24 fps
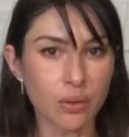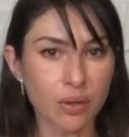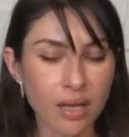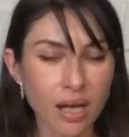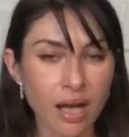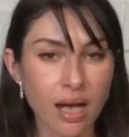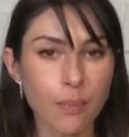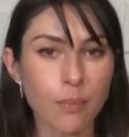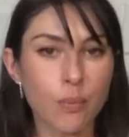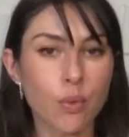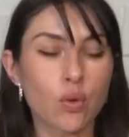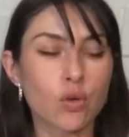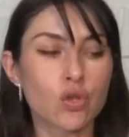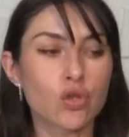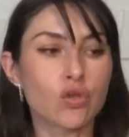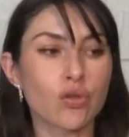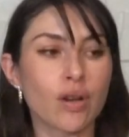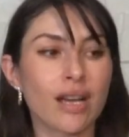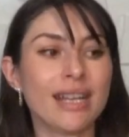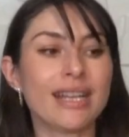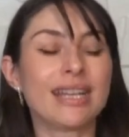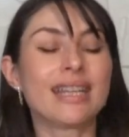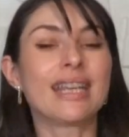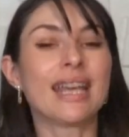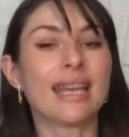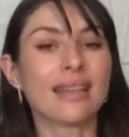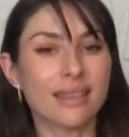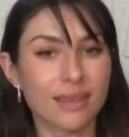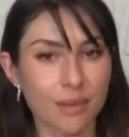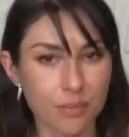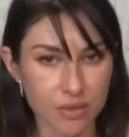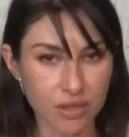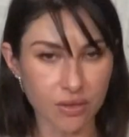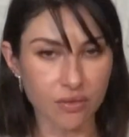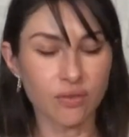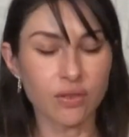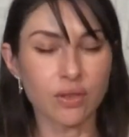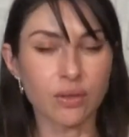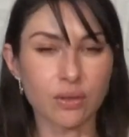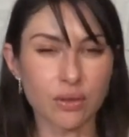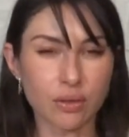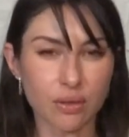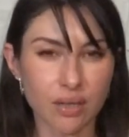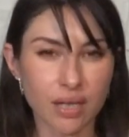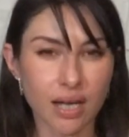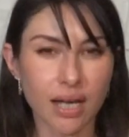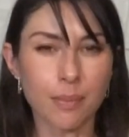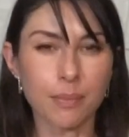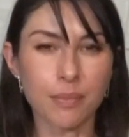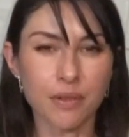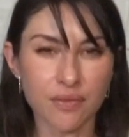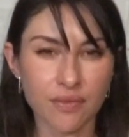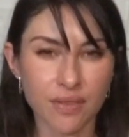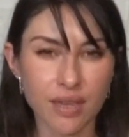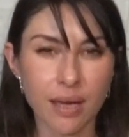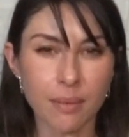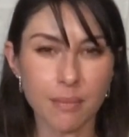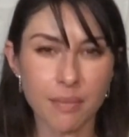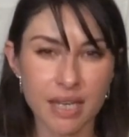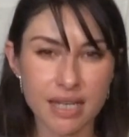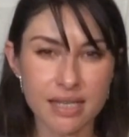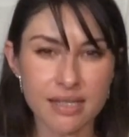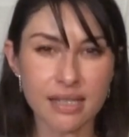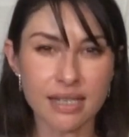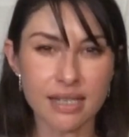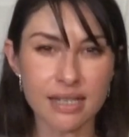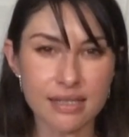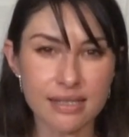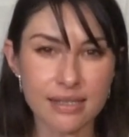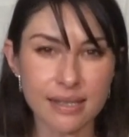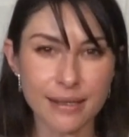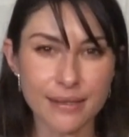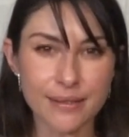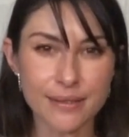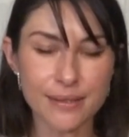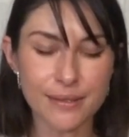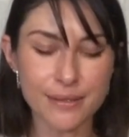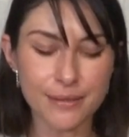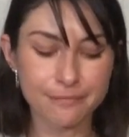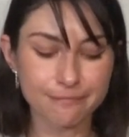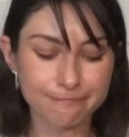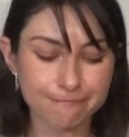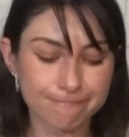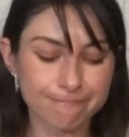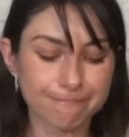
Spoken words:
cup or try to get them to fill your cup, if that makes any sense.